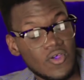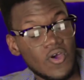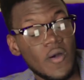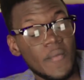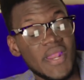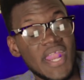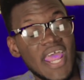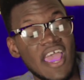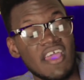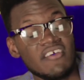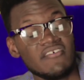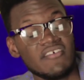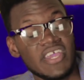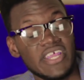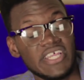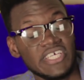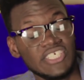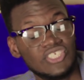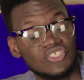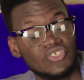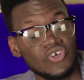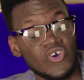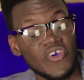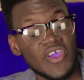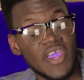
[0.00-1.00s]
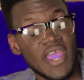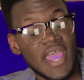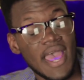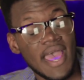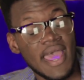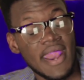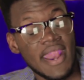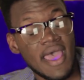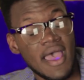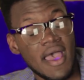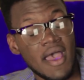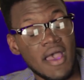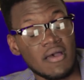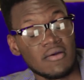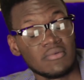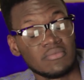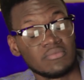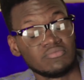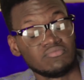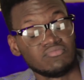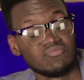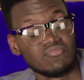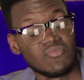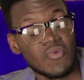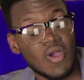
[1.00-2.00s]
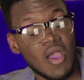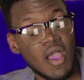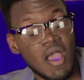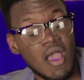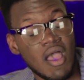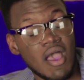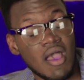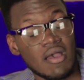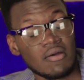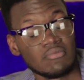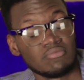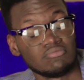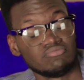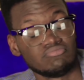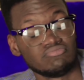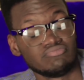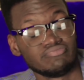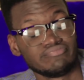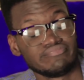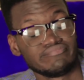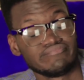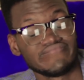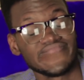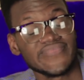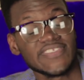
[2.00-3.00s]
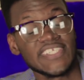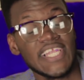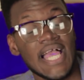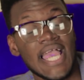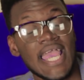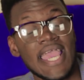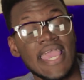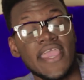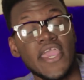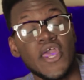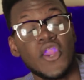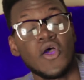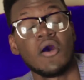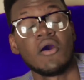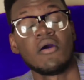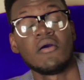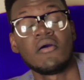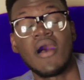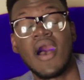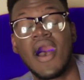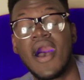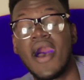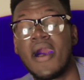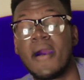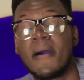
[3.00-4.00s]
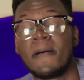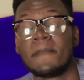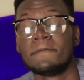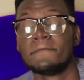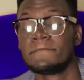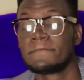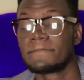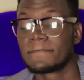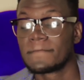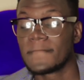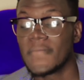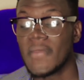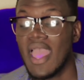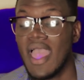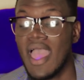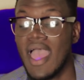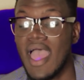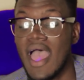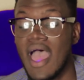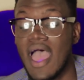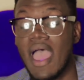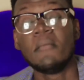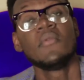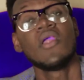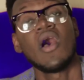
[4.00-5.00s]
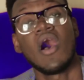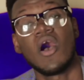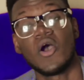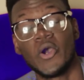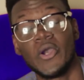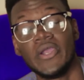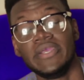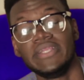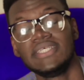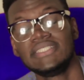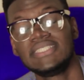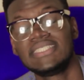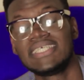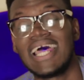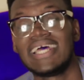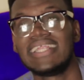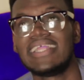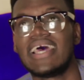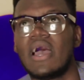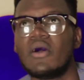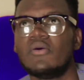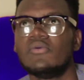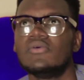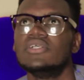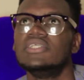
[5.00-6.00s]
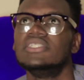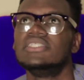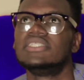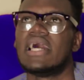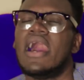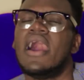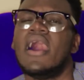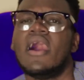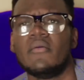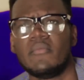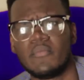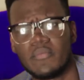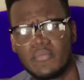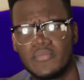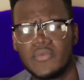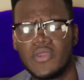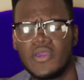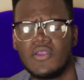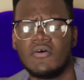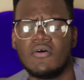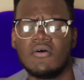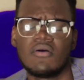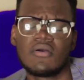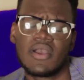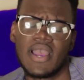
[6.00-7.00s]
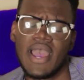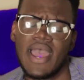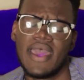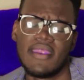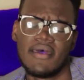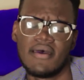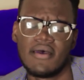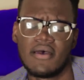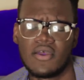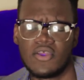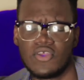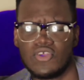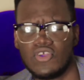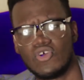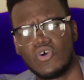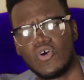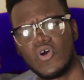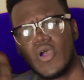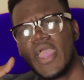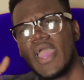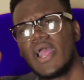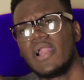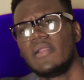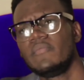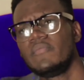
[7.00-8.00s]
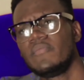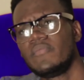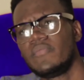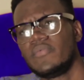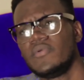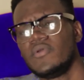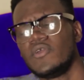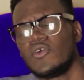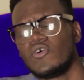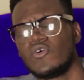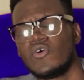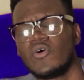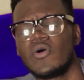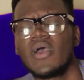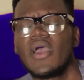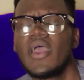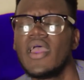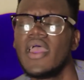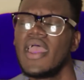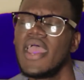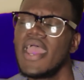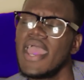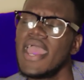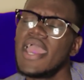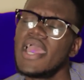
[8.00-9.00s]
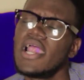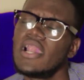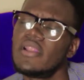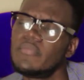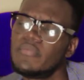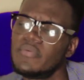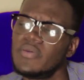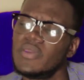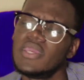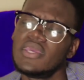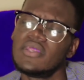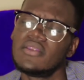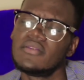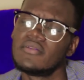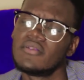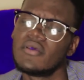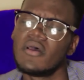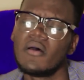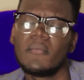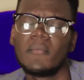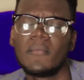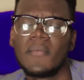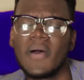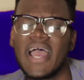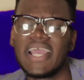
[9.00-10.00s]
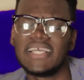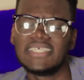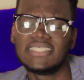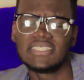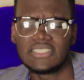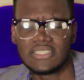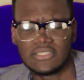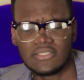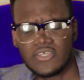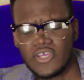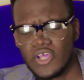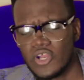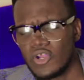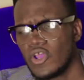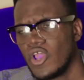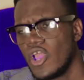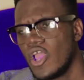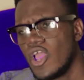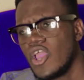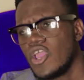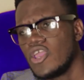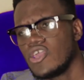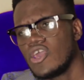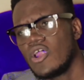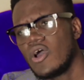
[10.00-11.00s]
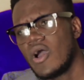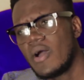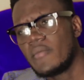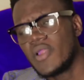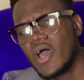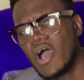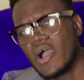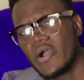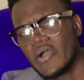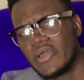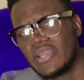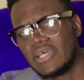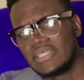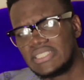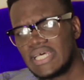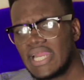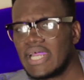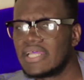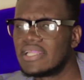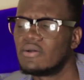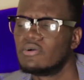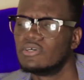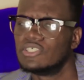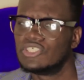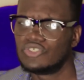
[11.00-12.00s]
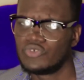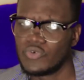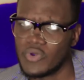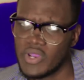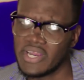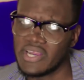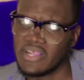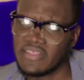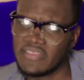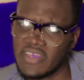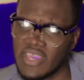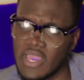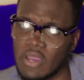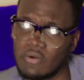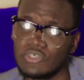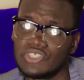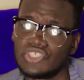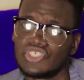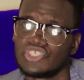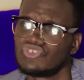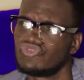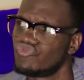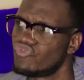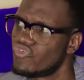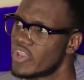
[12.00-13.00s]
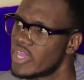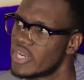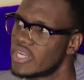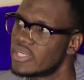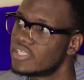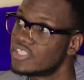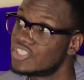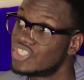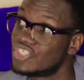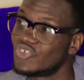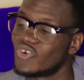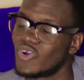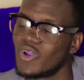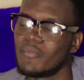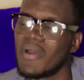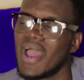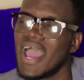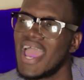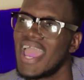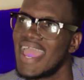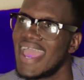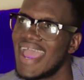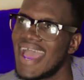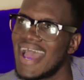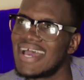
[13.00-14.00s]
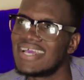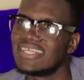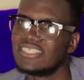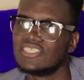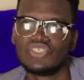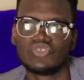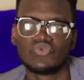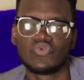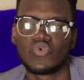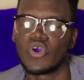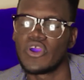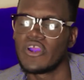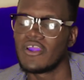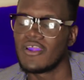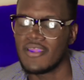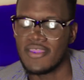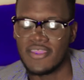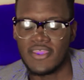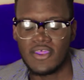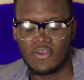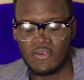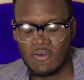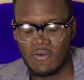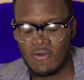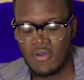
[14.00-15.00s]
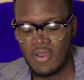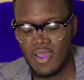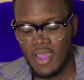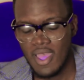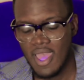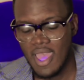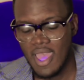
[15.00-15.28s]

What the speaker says: know, when I read a story and you know, I'm not going to say that I was you know, kind of, you know, helping my, you know, I'm not going to say that I was doing anything. I was just reading the story. My hands were, you know,